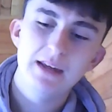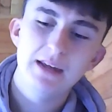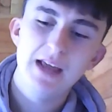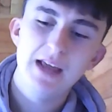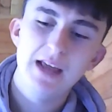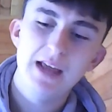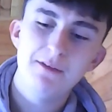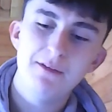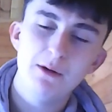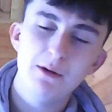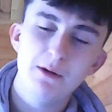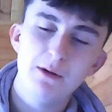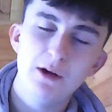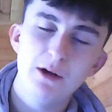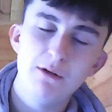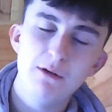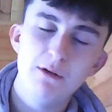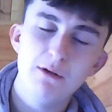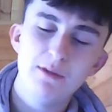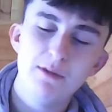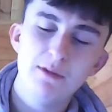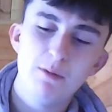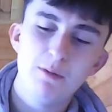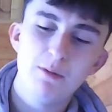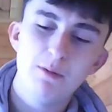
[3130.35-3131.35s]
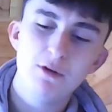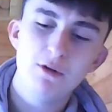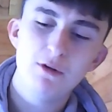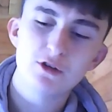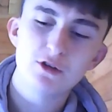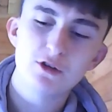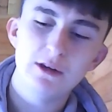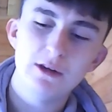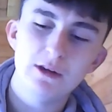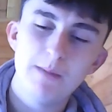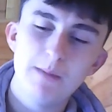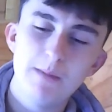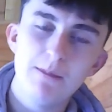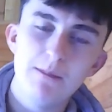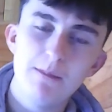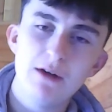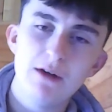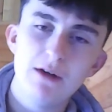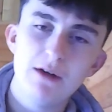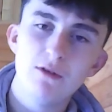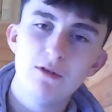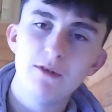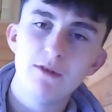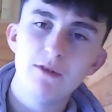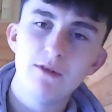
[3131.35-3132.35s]
if they were lose to Portugal and then beat
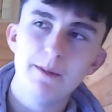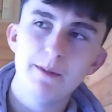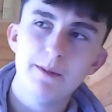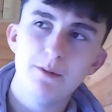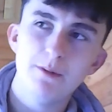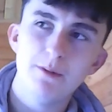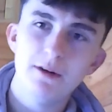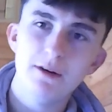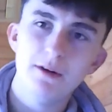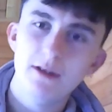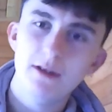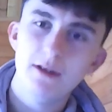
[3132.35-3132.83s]
Hungary, but